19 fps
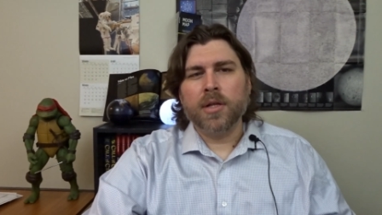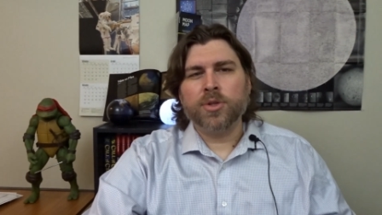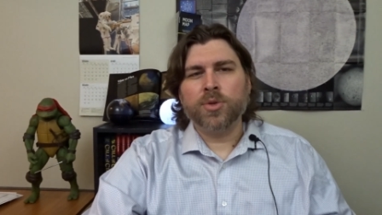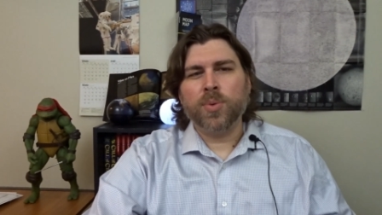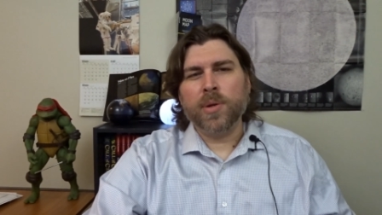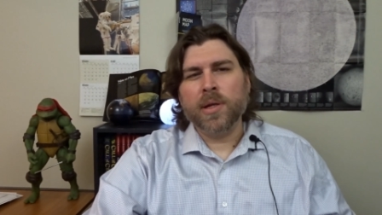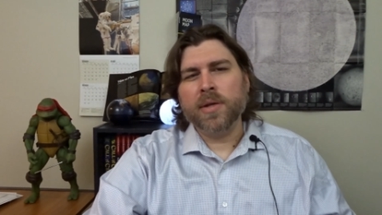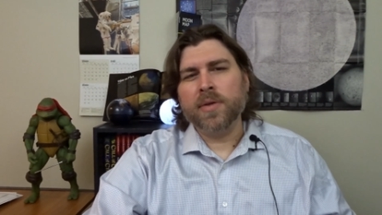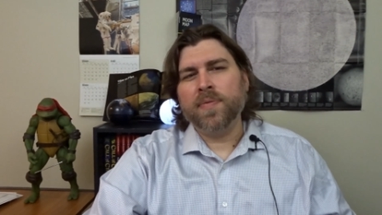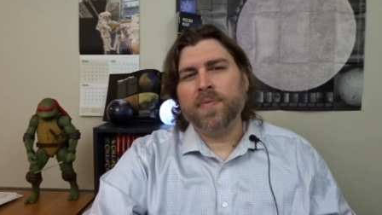A
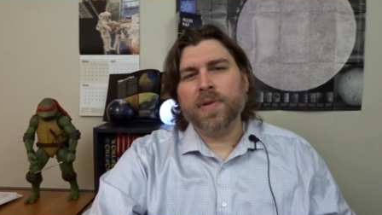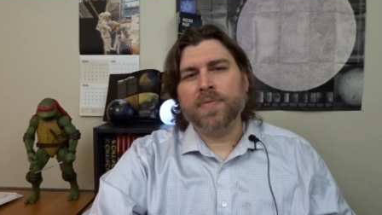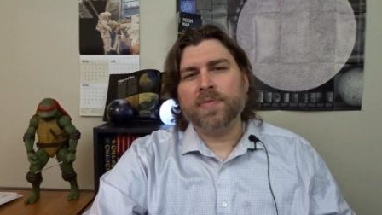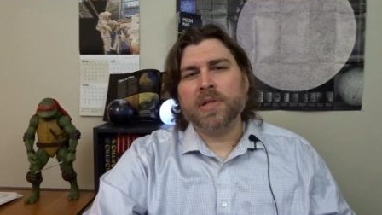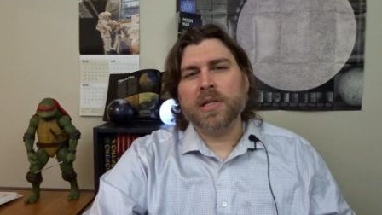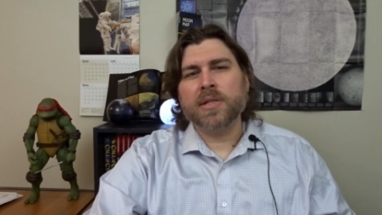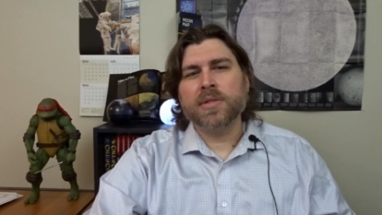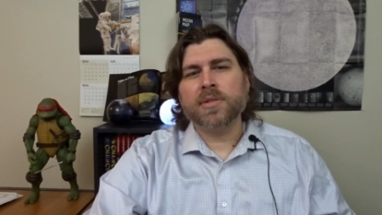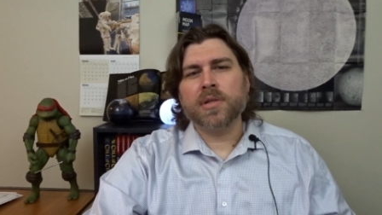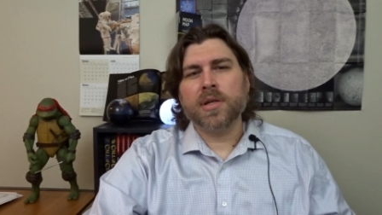twenty
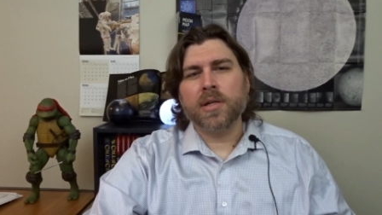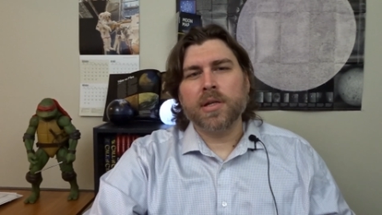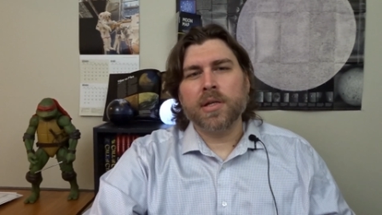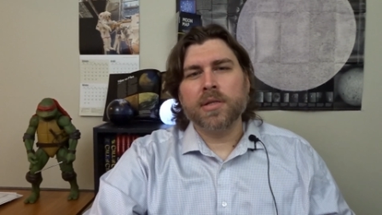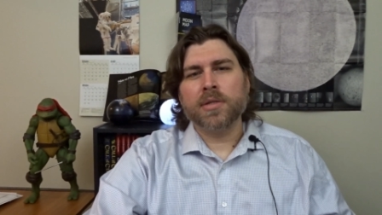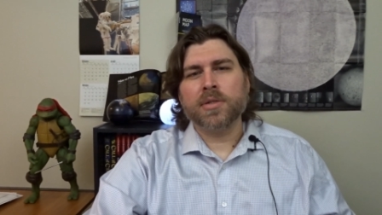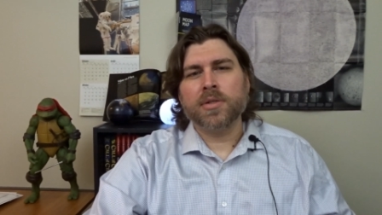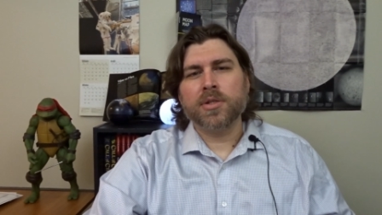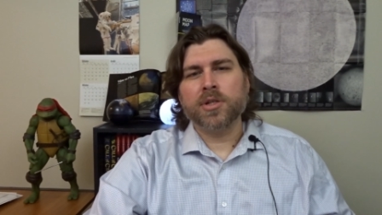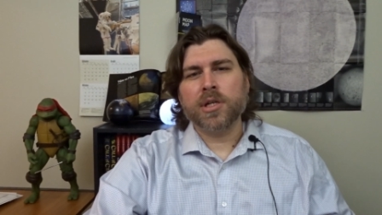fifteen
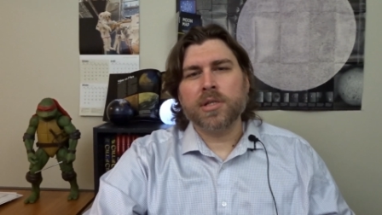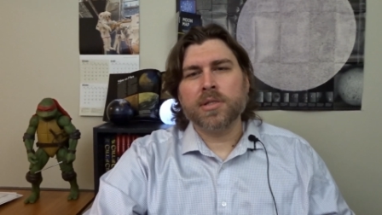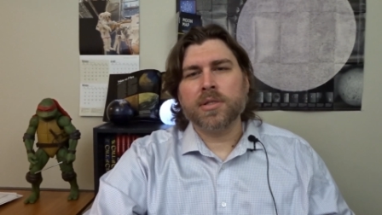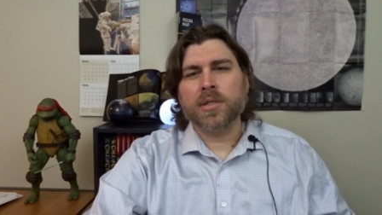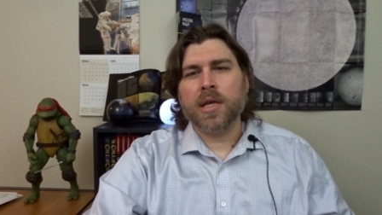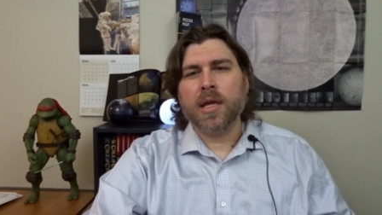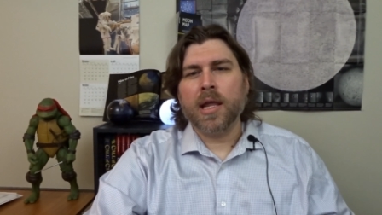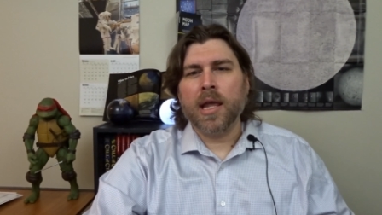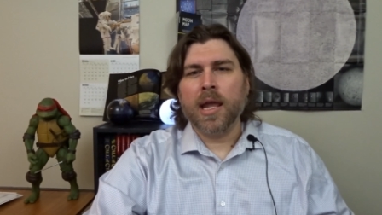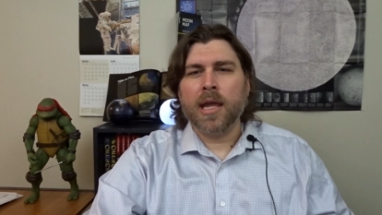study suggests
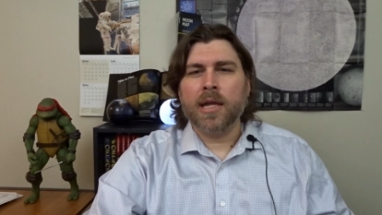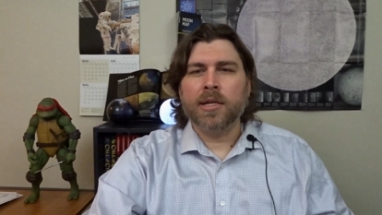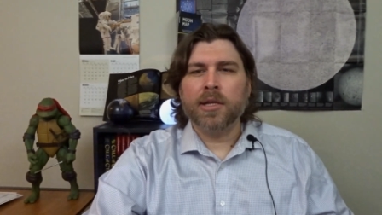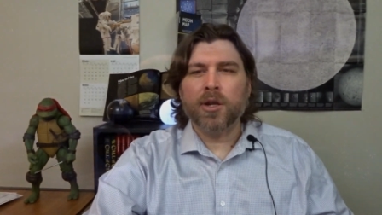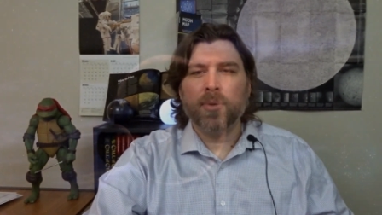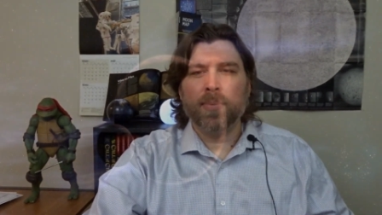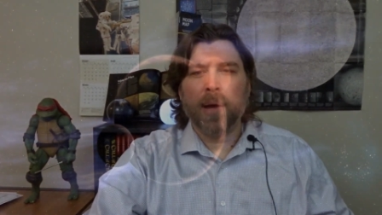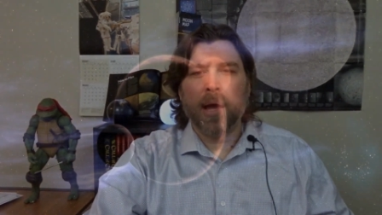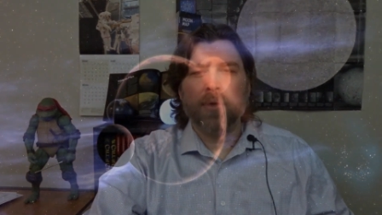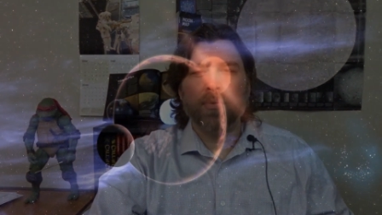that a
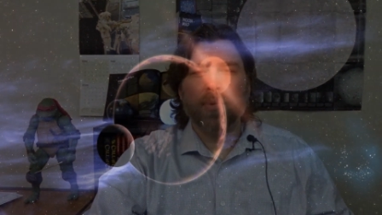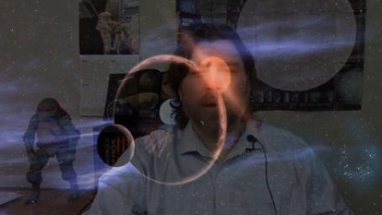nearby